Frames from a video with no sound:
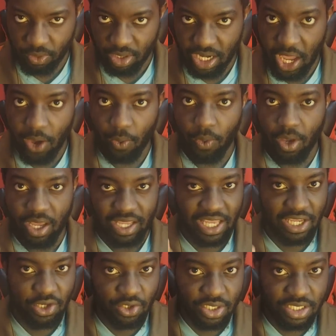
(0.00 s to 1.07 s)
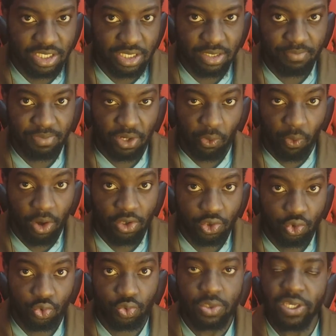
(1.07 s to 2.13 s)
Now, can your reasoning be wrong
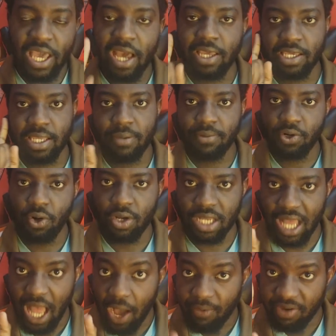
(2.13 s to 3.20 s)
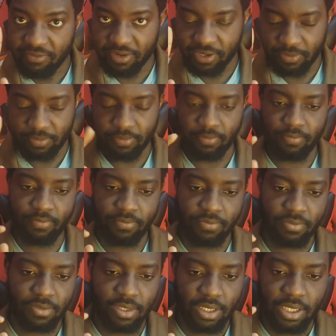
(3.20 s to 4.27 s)
too? Yeah, it can be wrong. However,
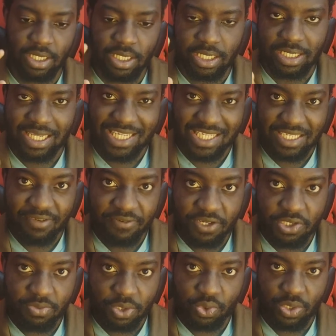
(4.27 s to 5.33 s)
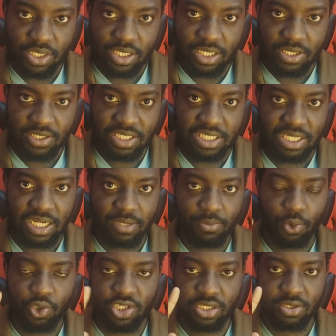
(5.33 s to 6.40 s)
there's difference between reason and
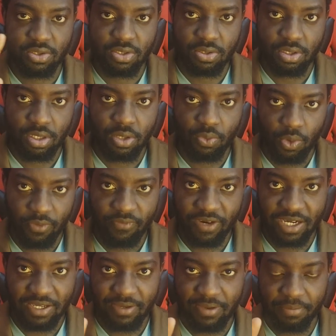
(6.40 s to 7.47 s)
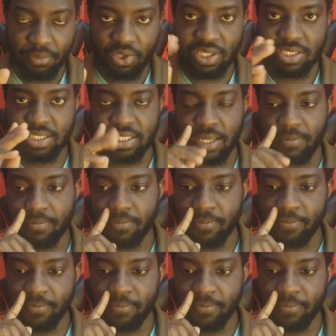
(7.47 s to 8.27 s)
emotion in one very important step.